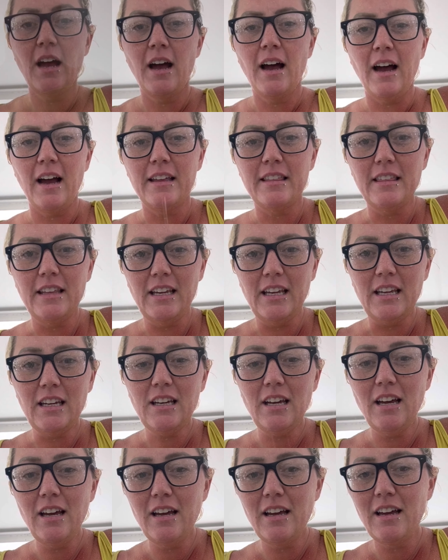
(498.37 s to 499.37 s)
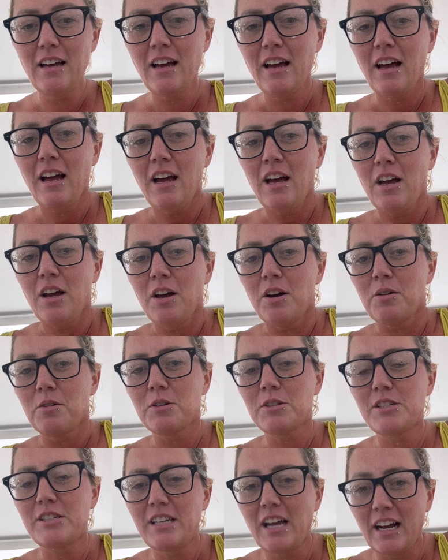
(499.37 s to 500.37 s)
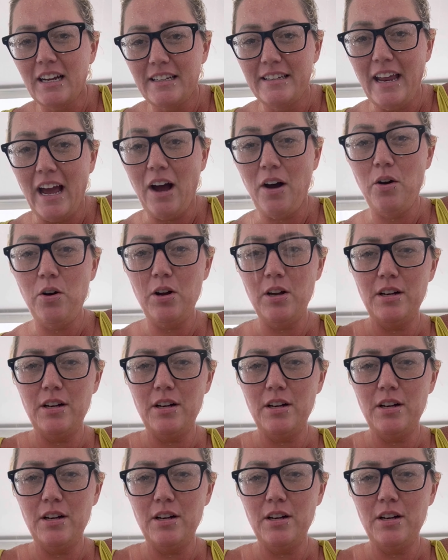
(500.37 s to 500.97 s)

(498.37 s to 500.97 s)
I think we're stuck now.